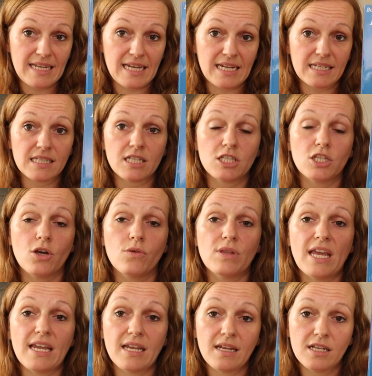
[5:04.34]
these. So
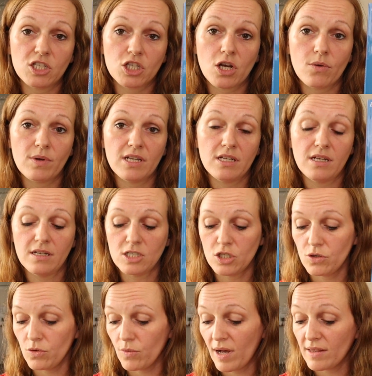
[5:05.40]
they each go
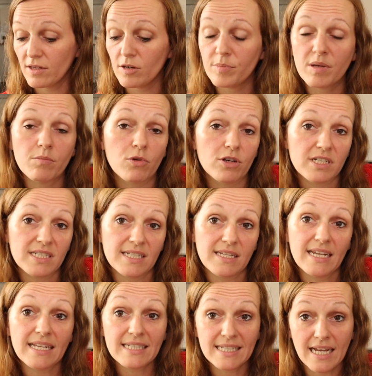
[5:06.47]
into a little bit more
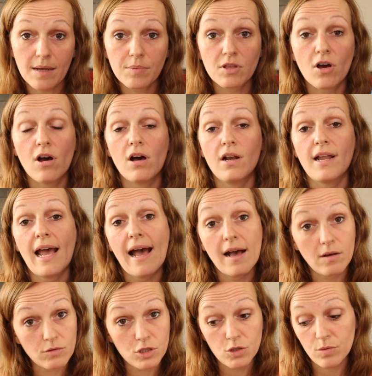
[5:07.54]
in depth on
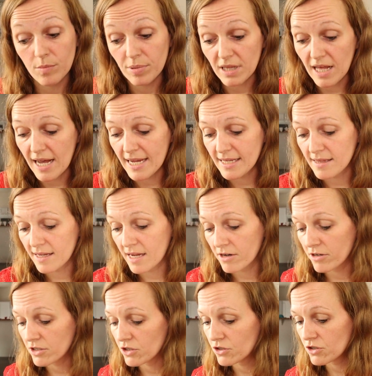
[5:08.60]
how to apply the
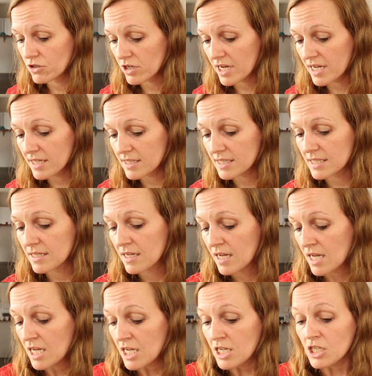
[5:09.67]
character traits.
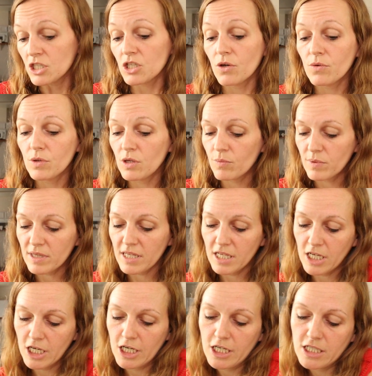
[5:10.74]
So you really
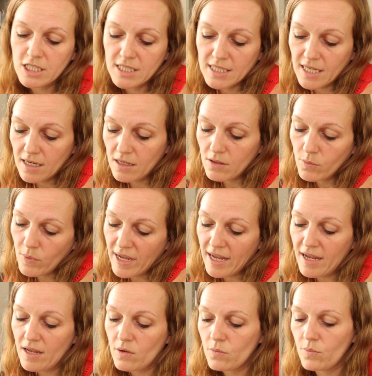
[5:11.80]
could just get
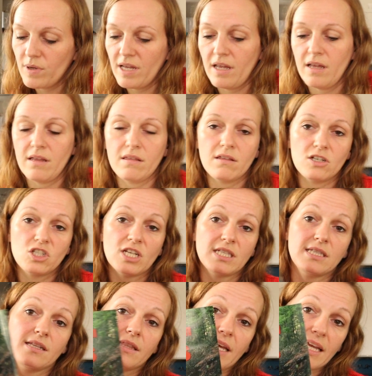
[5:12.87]
away with
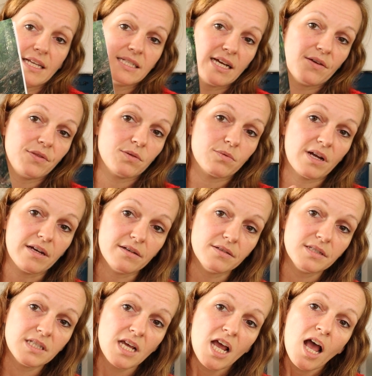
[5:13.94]
just the laying down the
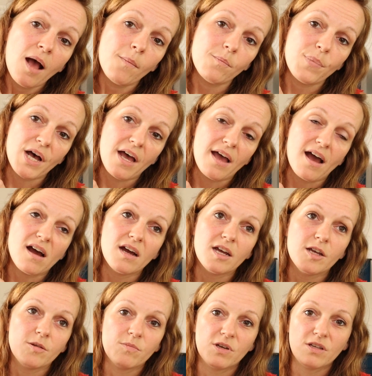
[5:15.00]
rails, but
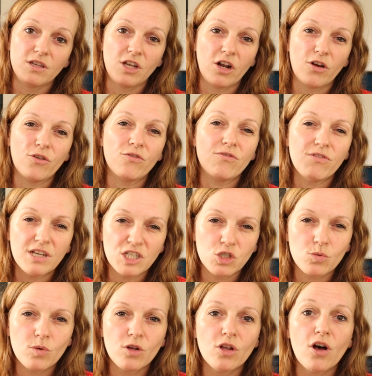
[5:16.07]
I'm,
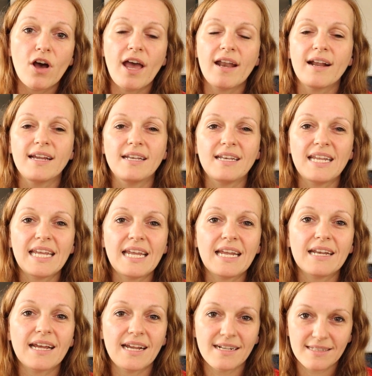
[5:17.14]
visual and I
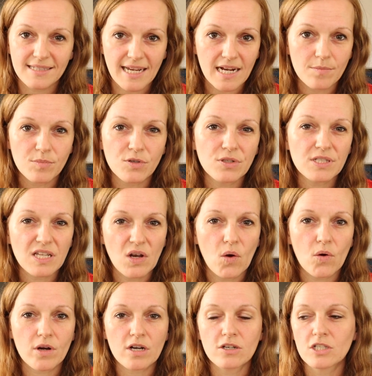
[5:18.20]
need examples in
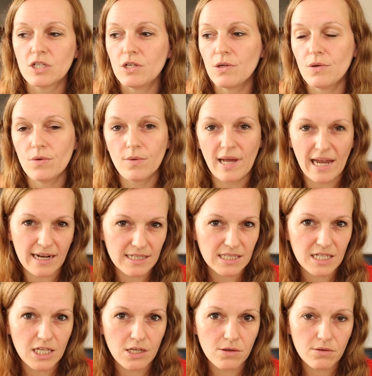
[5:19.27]
order to
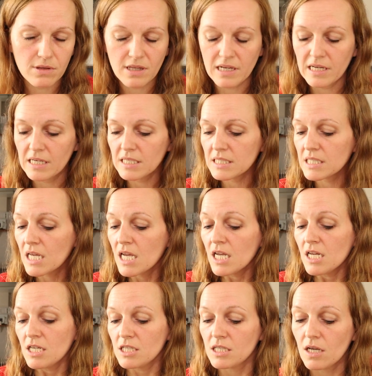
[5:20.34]
execute things.
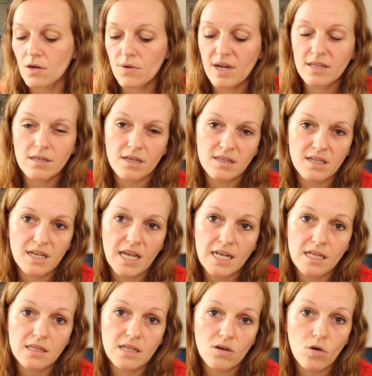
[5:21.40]
So I thought that
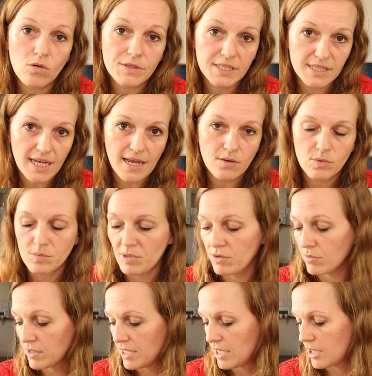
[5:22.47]
getting the whole set would be
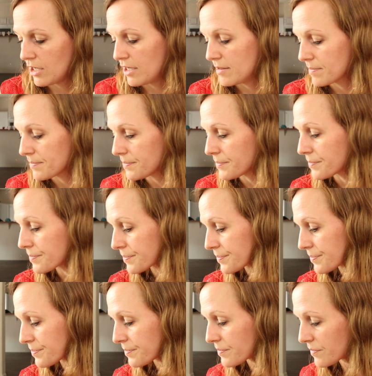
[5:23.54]
really good.
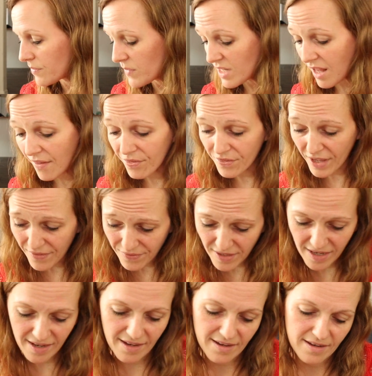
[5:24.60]
And then
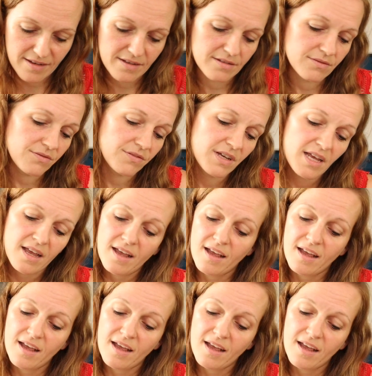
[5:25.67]
they have